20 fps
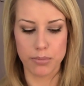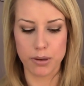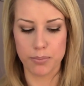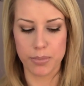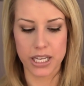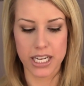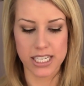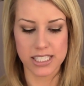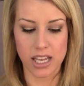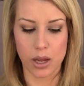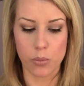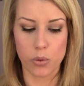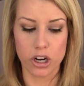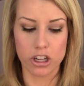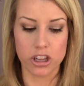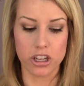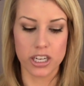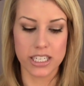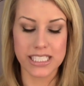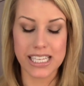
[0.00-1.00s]
but because I
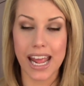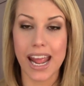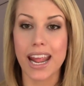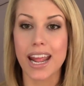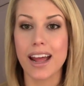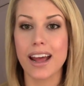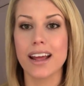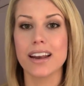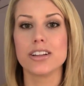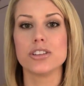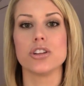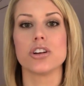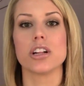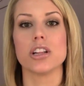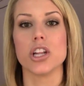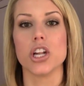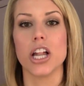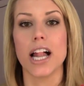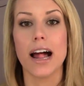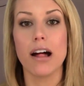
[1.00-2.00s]
want to look tan, look
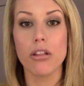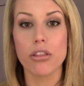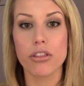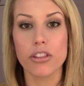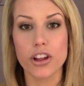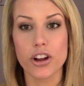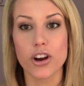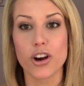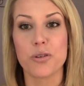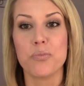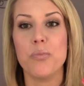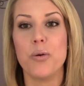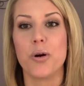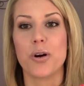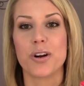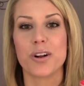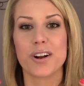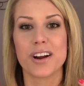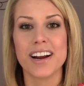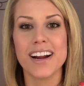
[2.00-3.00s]
a little healthier,
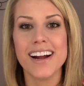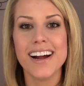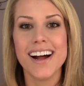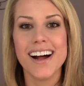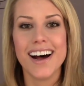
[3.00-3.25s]
more